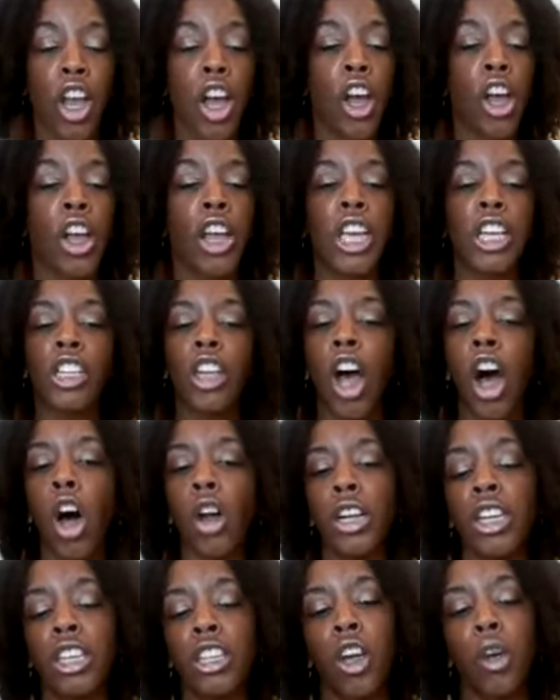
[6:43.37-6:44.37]
It's only
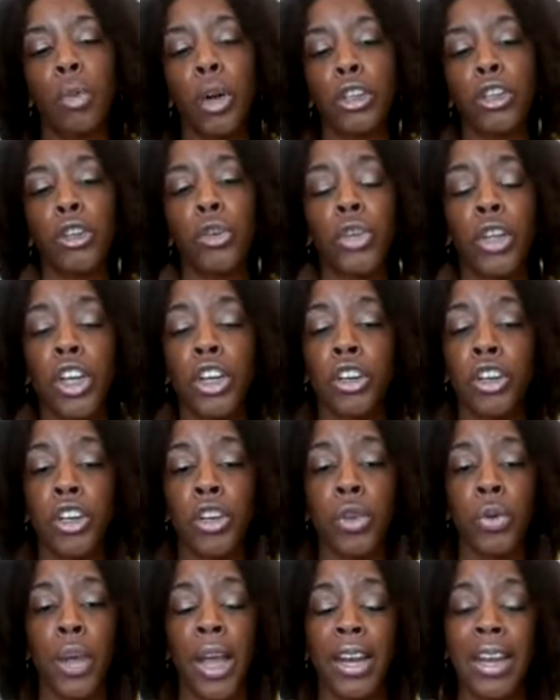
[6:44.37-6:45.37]
so much you can do
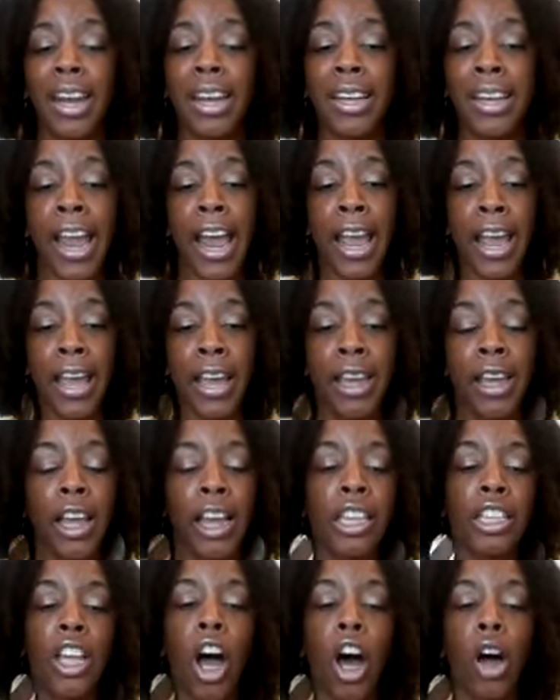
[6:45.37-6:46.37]
in a day. It's
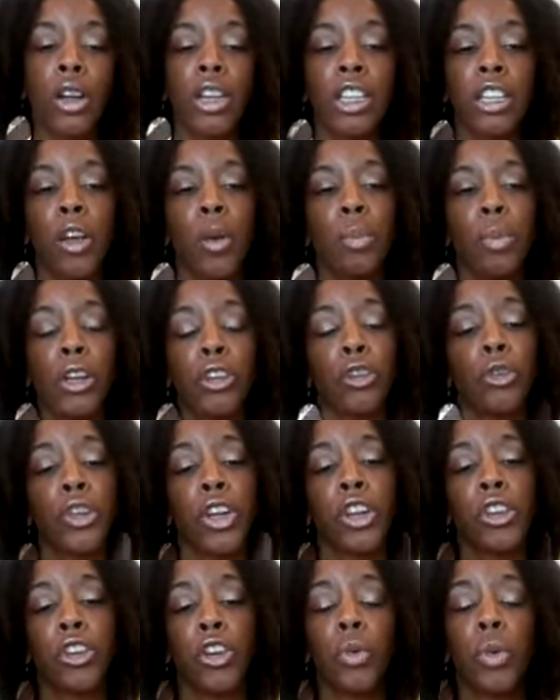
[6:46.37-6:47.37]
only so much you can
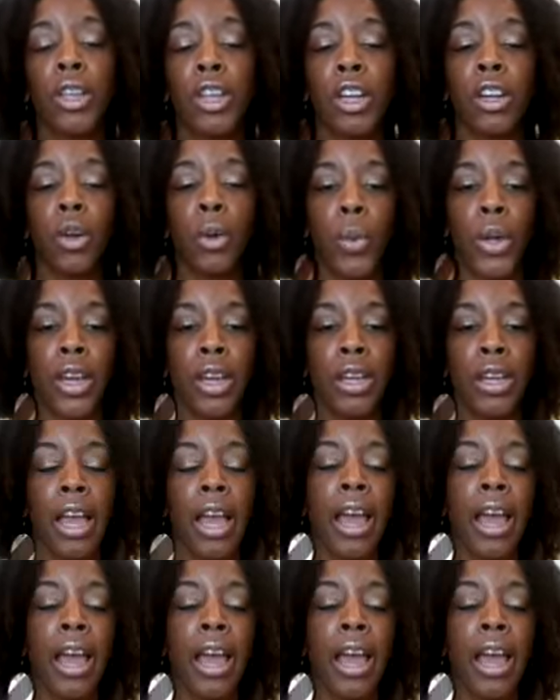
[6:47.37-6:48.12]
do within a week.